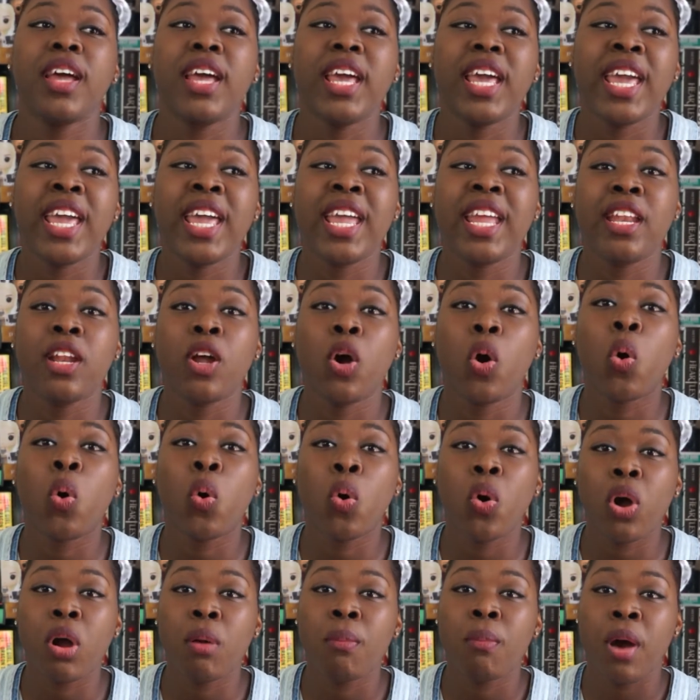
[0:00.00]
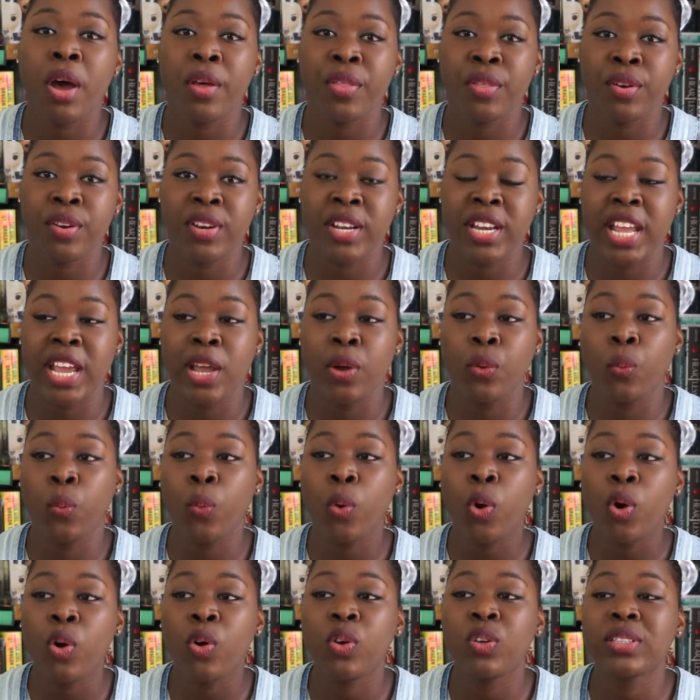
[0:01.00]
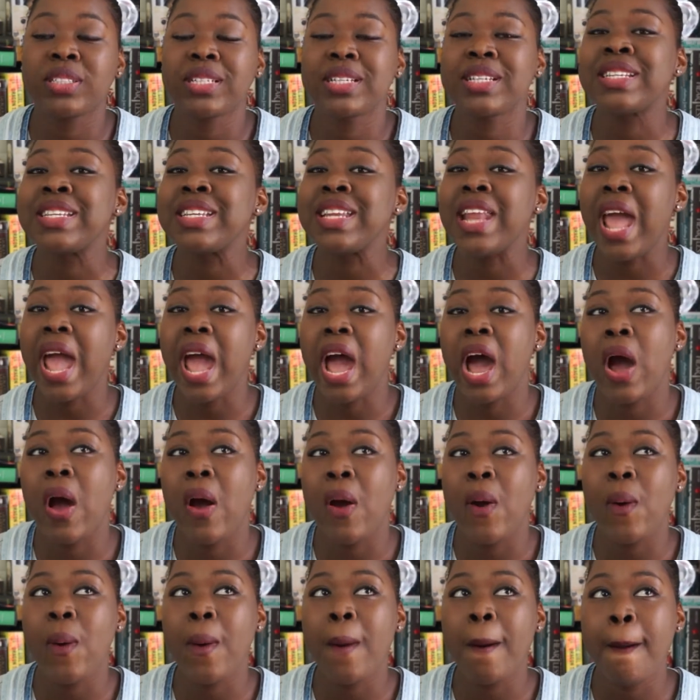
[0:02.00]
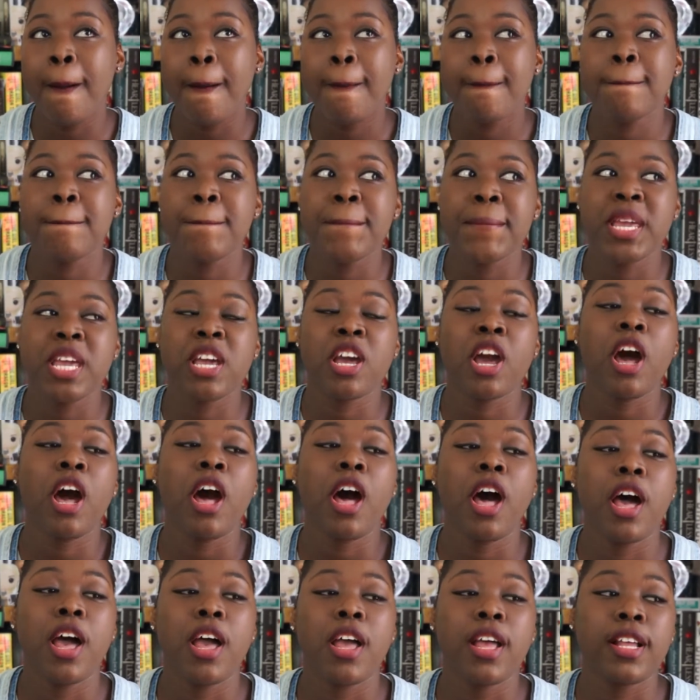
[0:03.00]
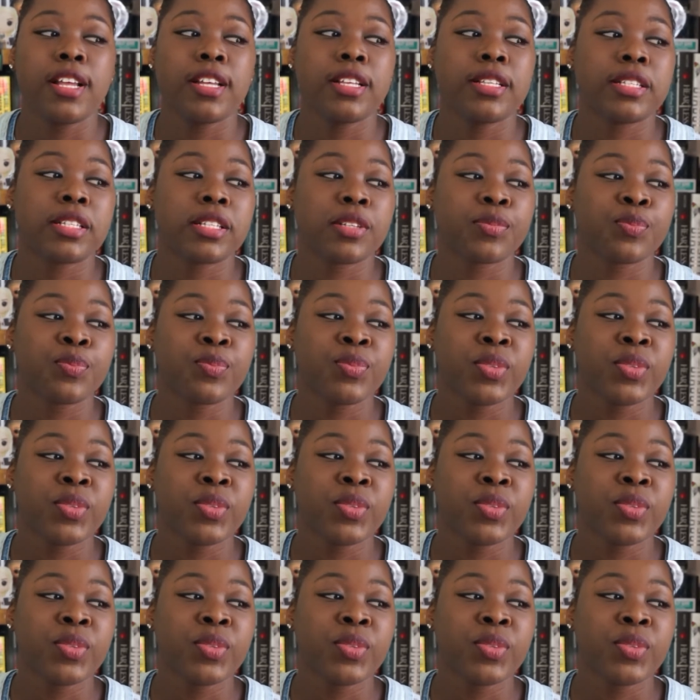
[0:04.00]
in our modern day world now because